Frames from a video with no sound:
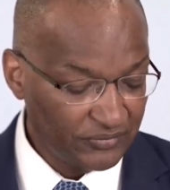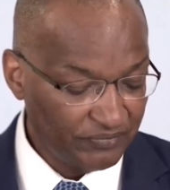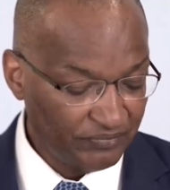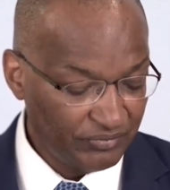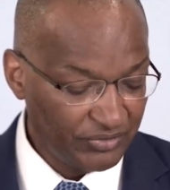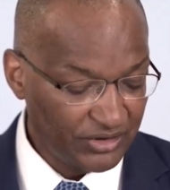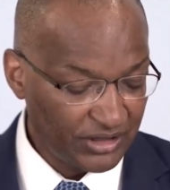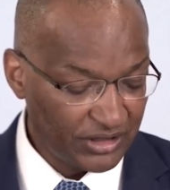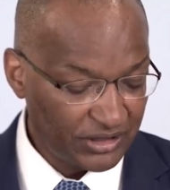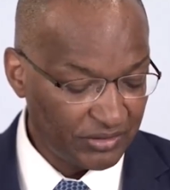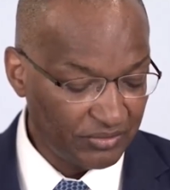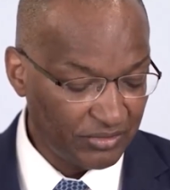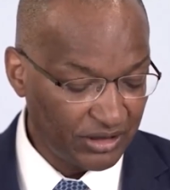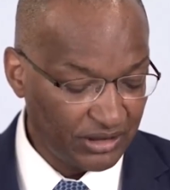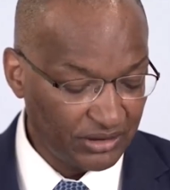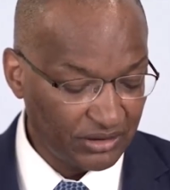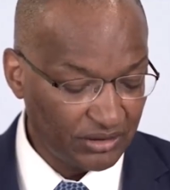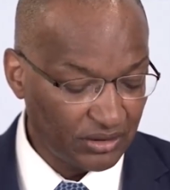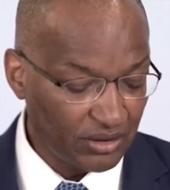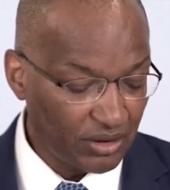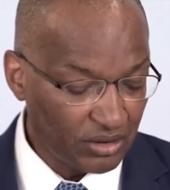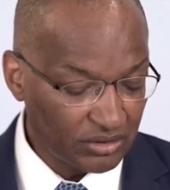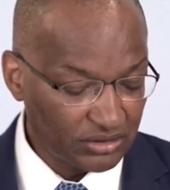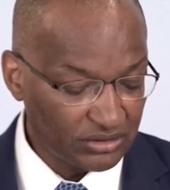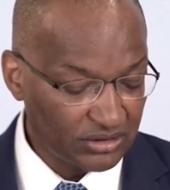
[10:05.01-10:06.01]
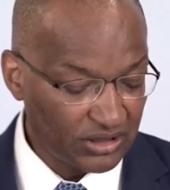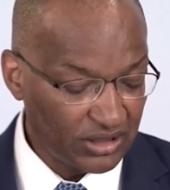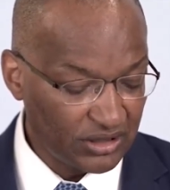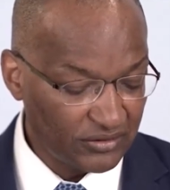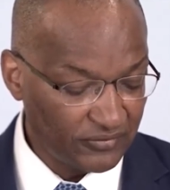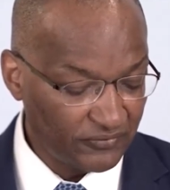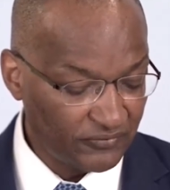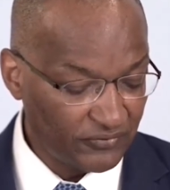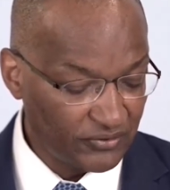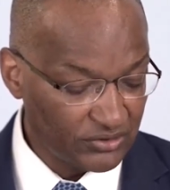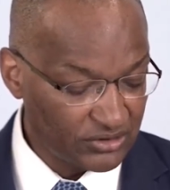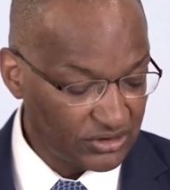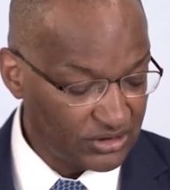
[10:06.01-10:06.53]
They remained locked down
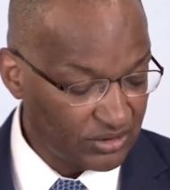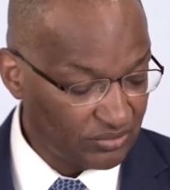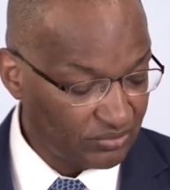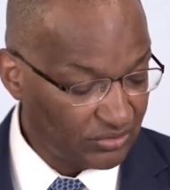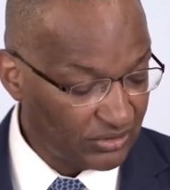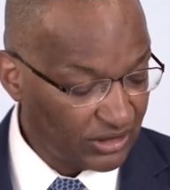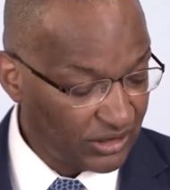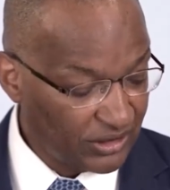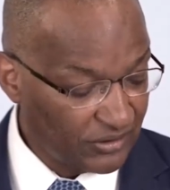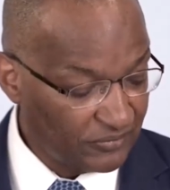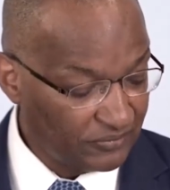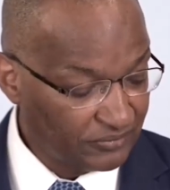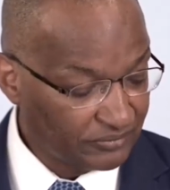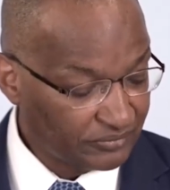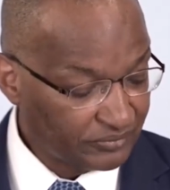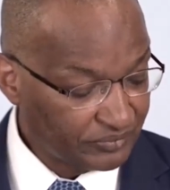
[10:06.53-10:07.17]
for some time.